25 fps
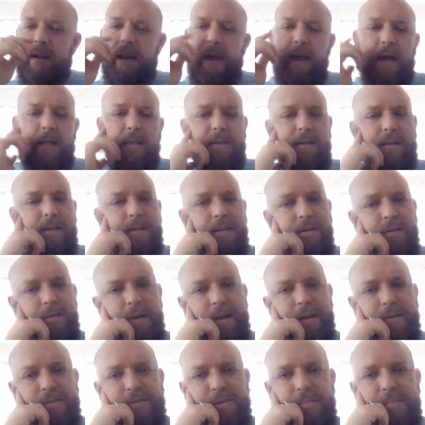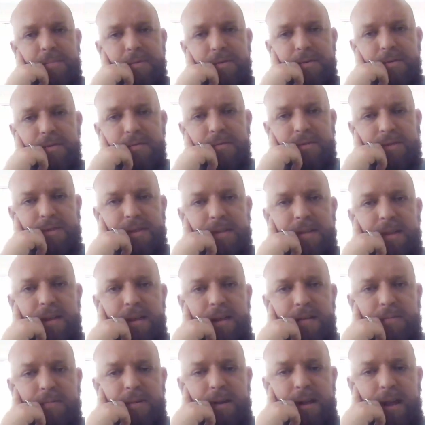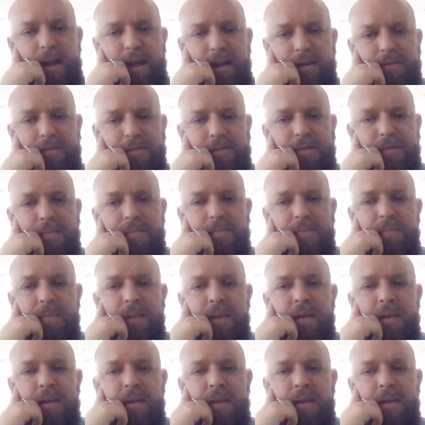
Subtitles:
and alanine are actually produced in that reaction,